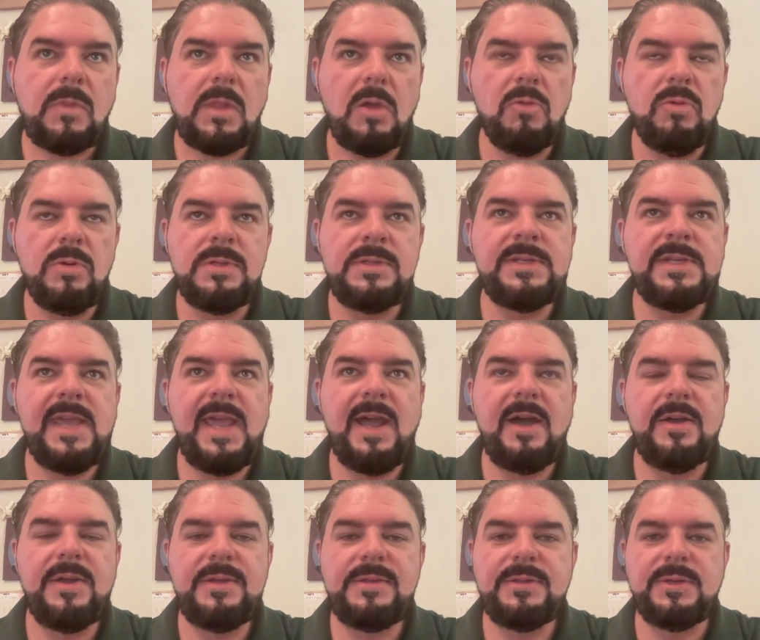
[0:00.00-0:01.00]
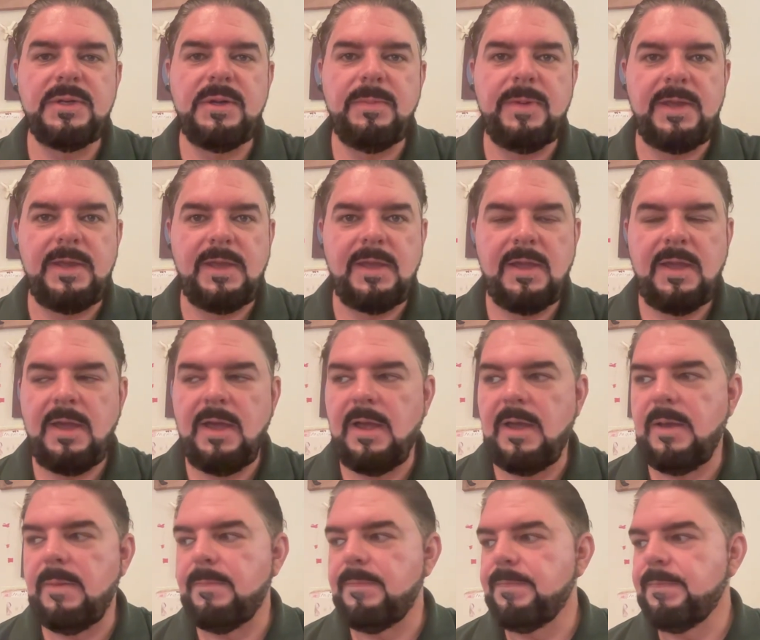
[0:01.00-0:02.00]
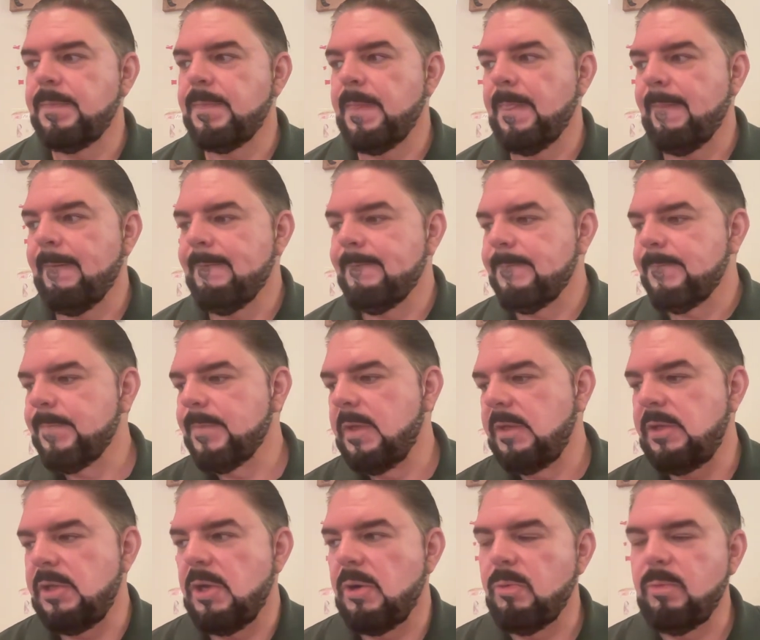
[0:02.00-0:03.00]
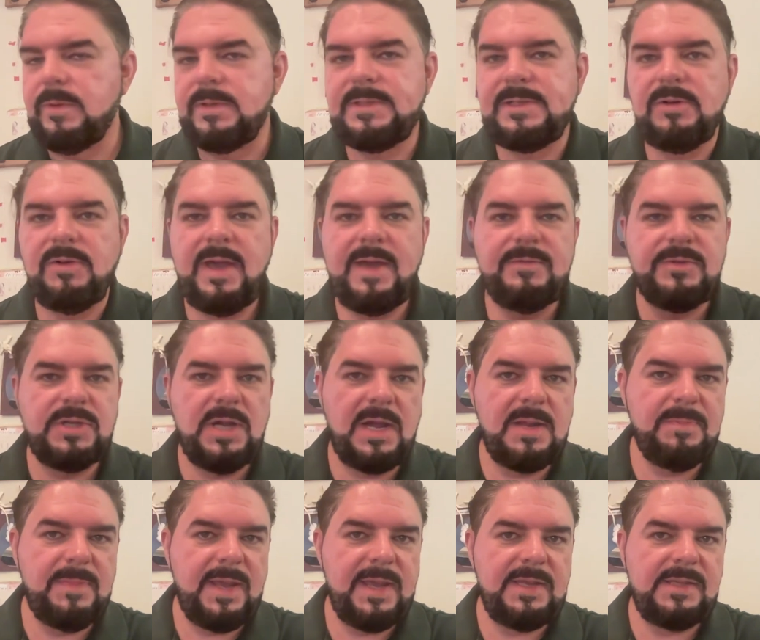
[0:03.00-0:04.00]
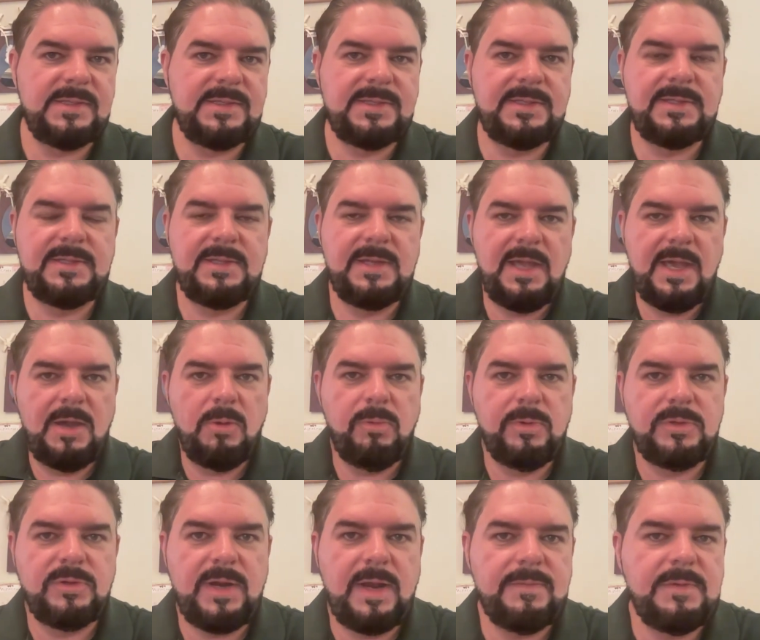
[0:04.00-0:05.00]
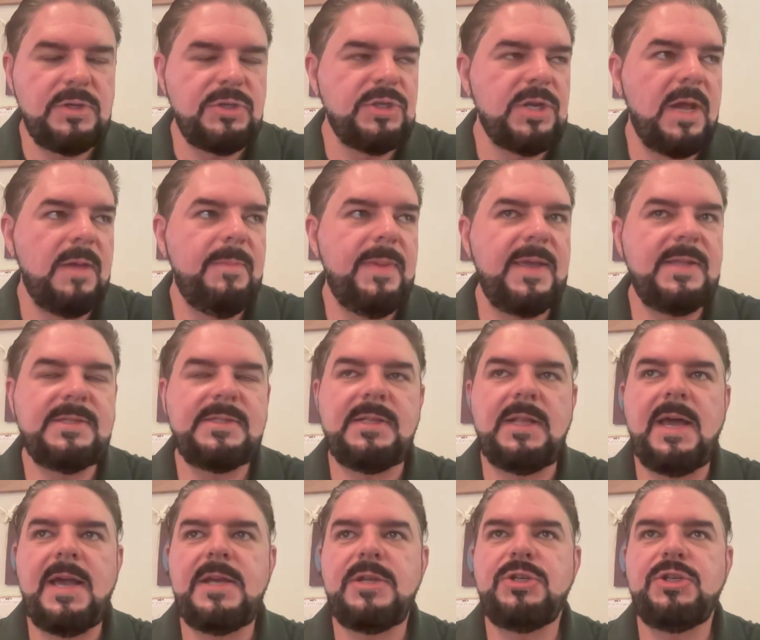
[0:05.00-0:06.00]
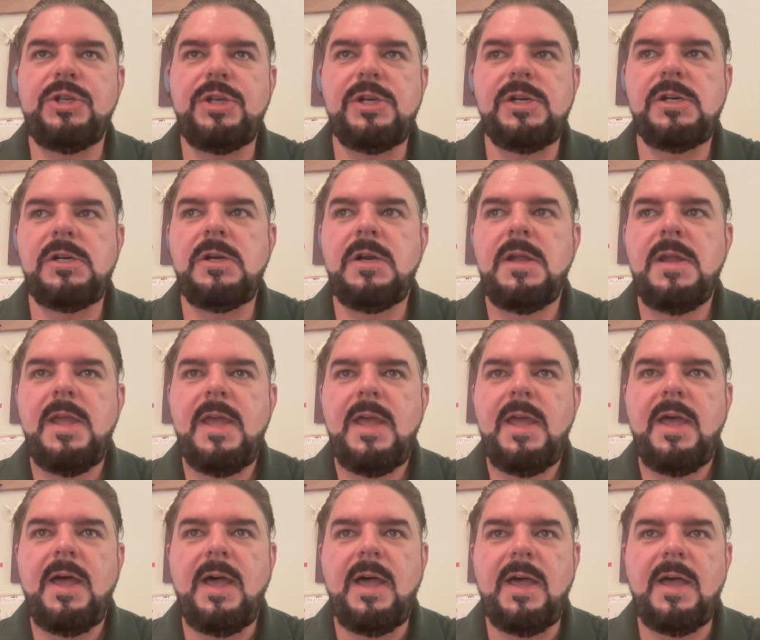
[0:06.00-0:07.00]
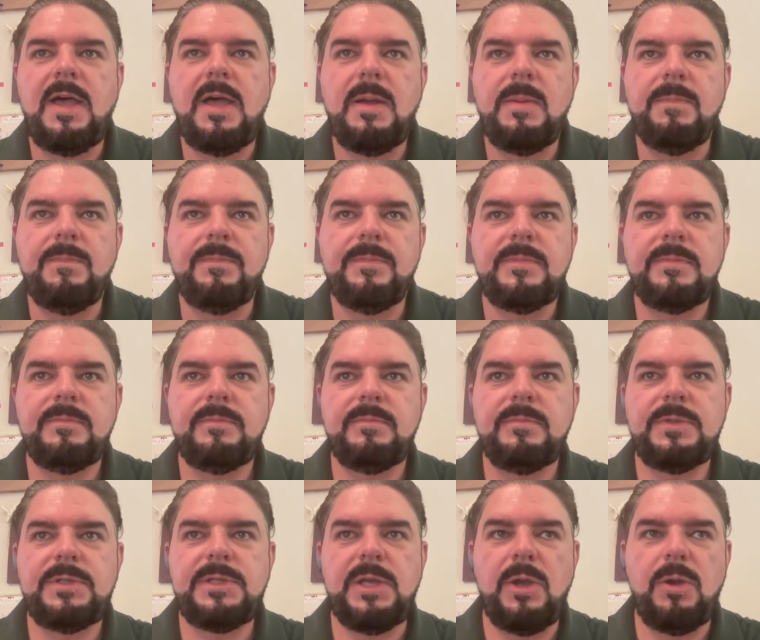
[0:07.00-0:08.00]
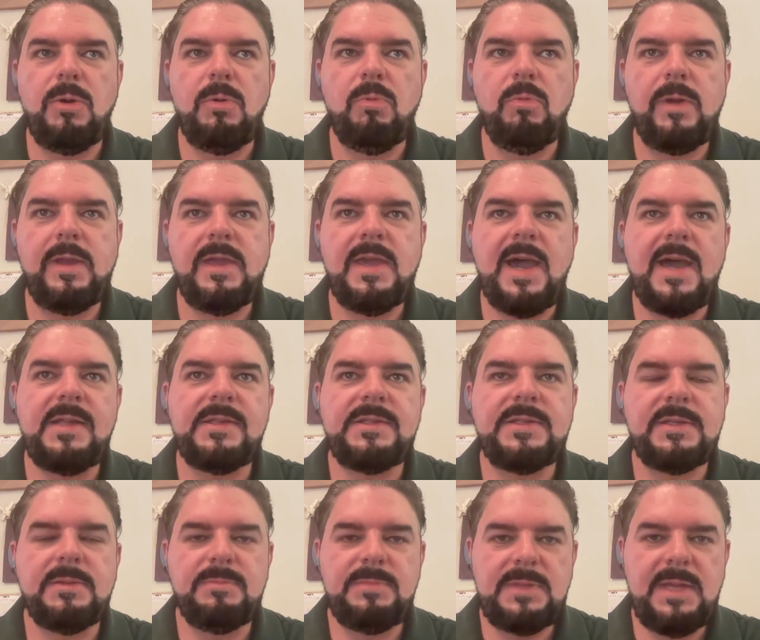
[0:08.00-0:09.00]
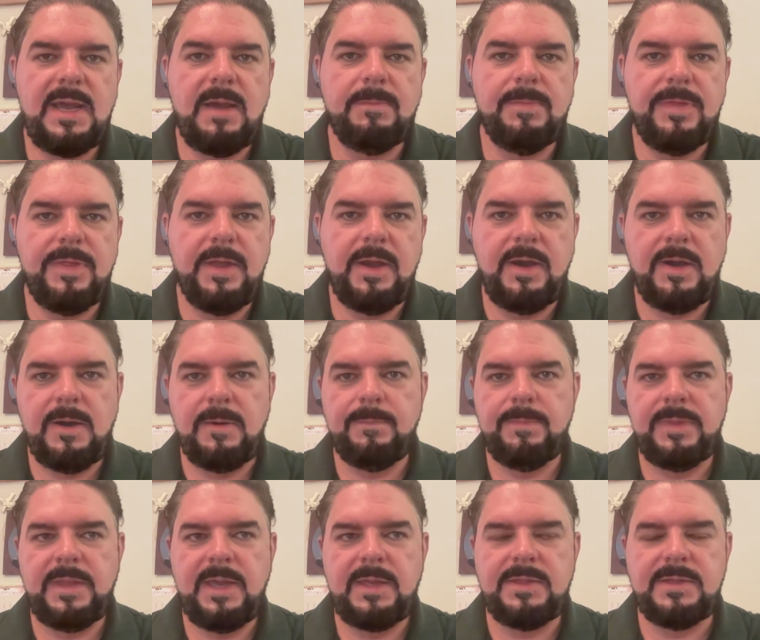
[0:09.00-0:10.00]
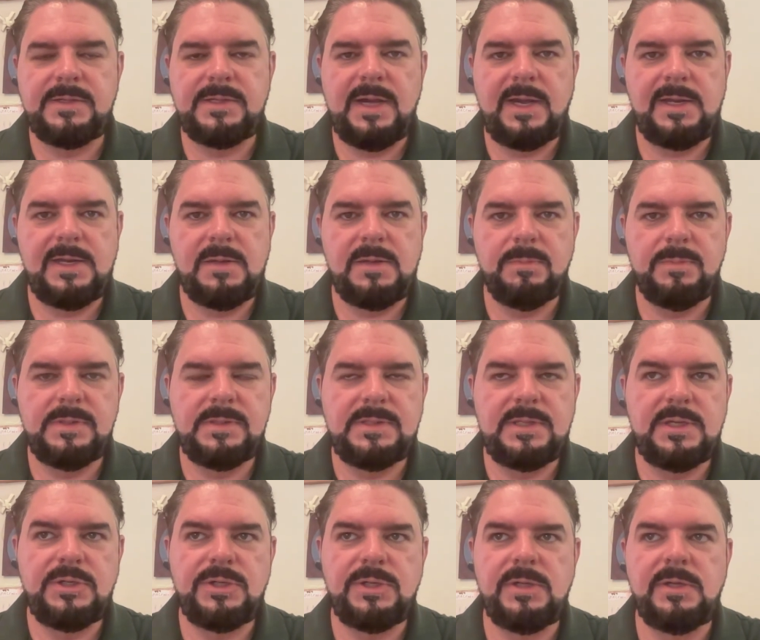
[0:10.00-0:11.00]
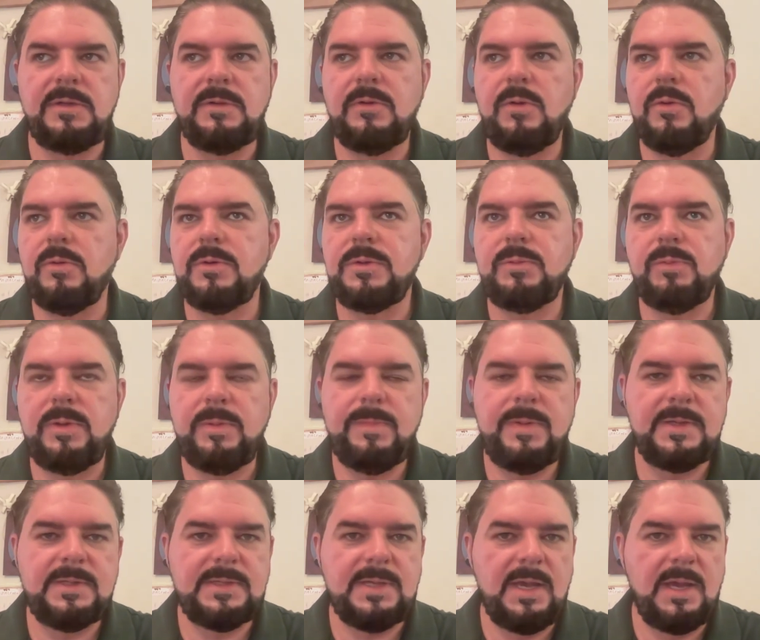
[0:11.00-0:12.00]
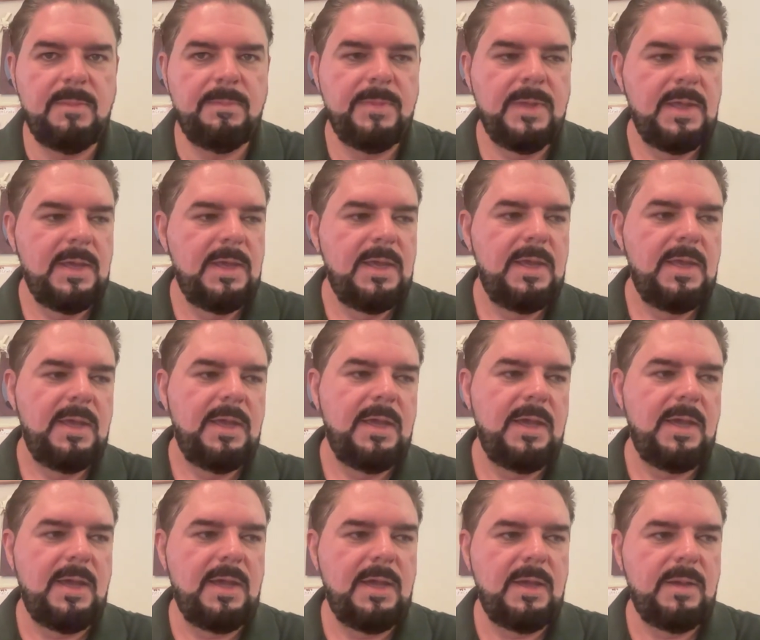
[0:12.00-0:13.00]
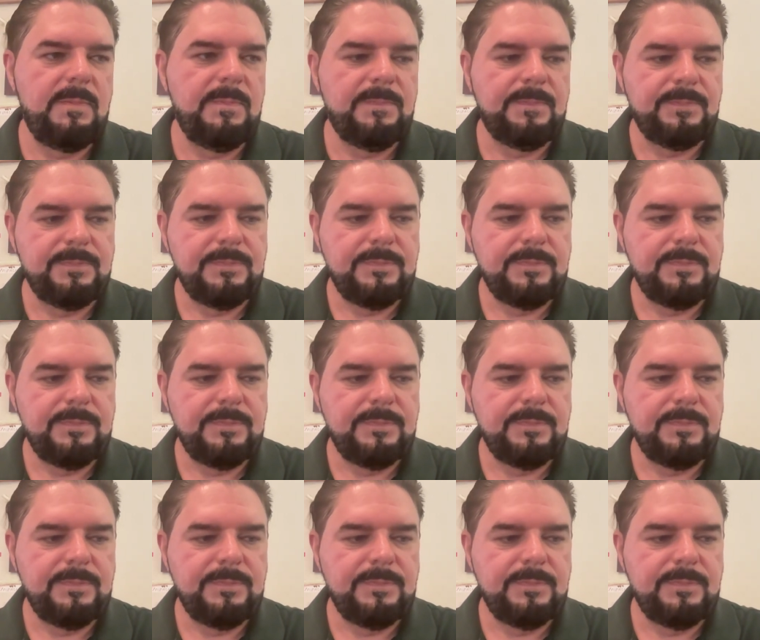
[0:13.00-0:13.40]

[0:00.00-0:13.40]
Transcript: I want to see how he's going to be. Um, you know, we still have John Bates. Uh, we drafted John Bates last year, um, so we got some depth there at the tight end position. And of course, we picked up Um,